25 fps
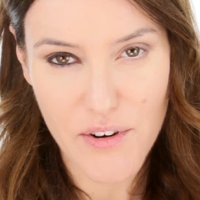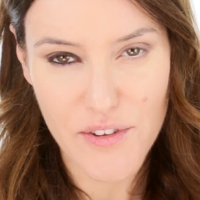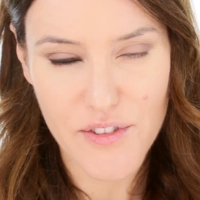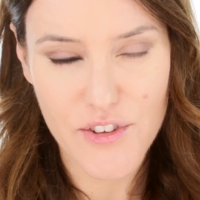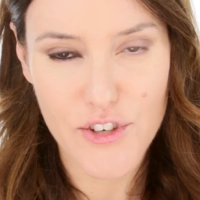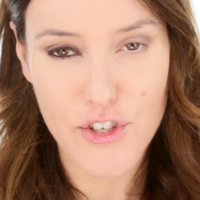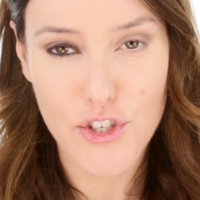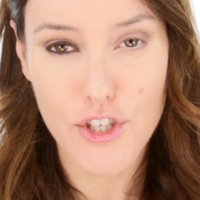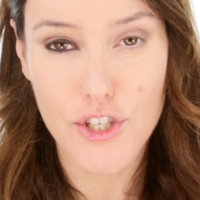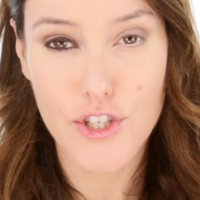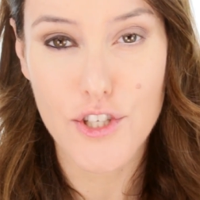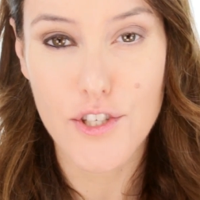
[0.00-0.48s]
And there
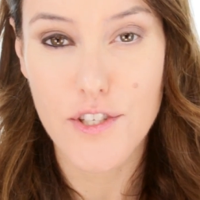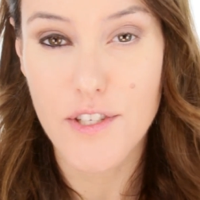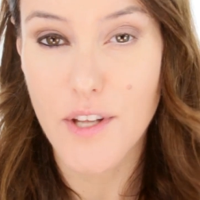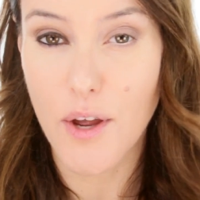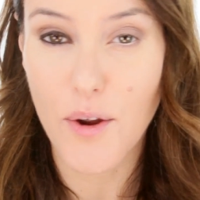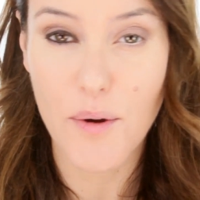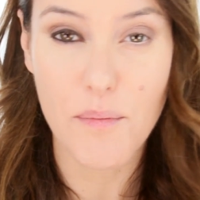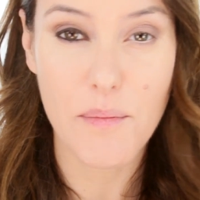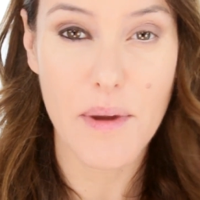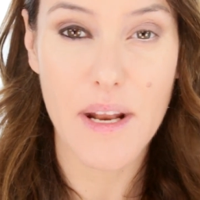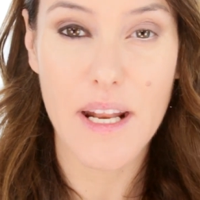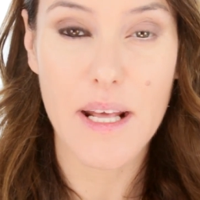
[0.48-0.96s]
are just
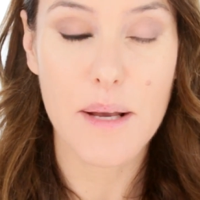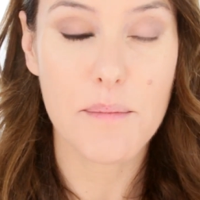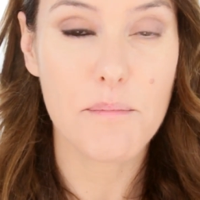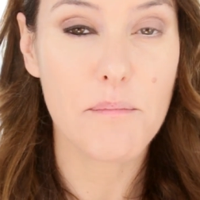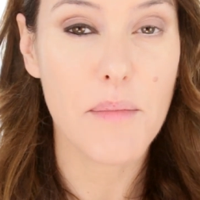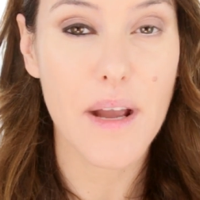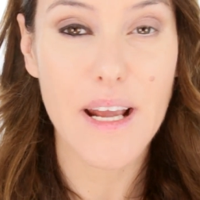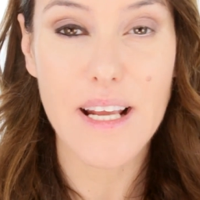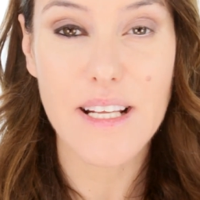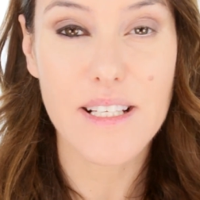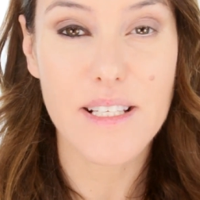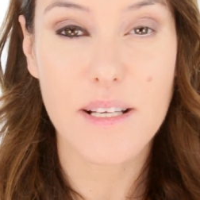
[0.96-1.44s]
so many
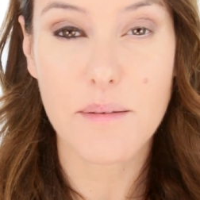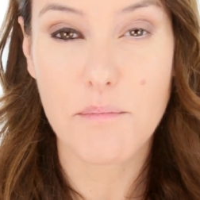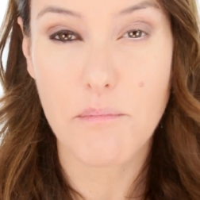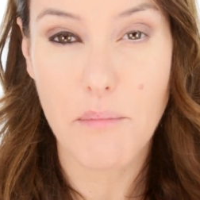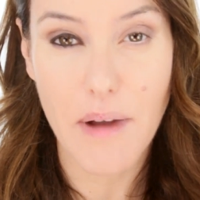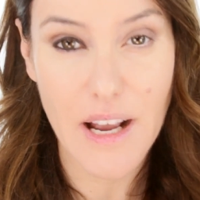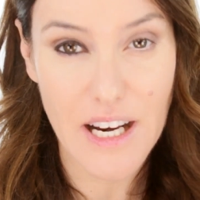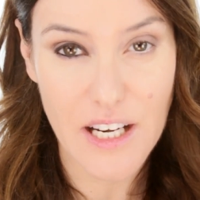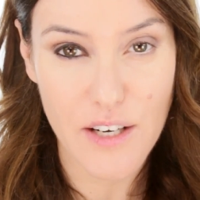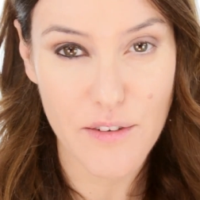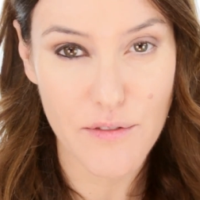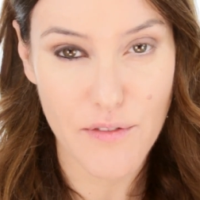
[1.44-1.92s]
amazing
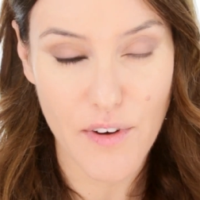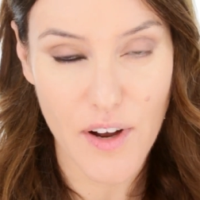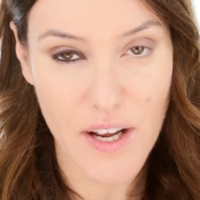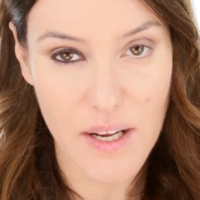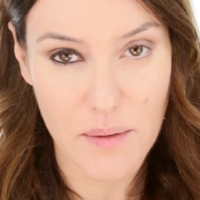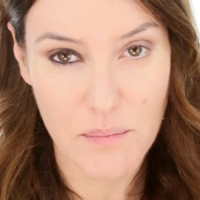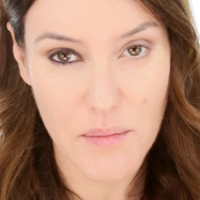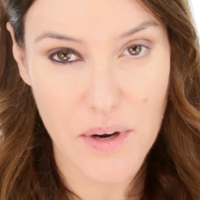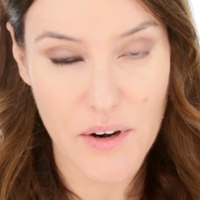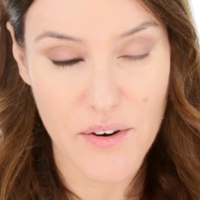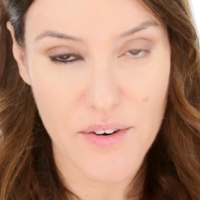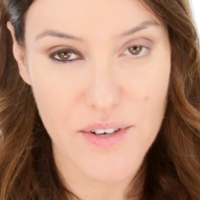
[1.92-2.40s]

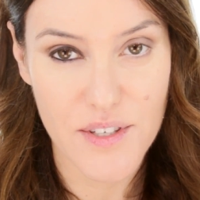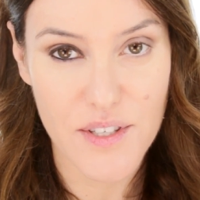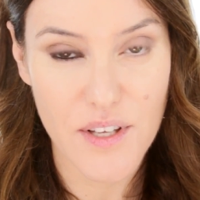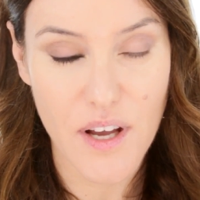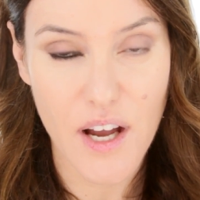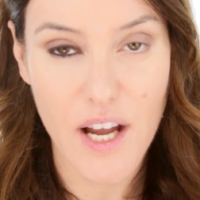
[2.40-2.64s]
magnifying mirrors.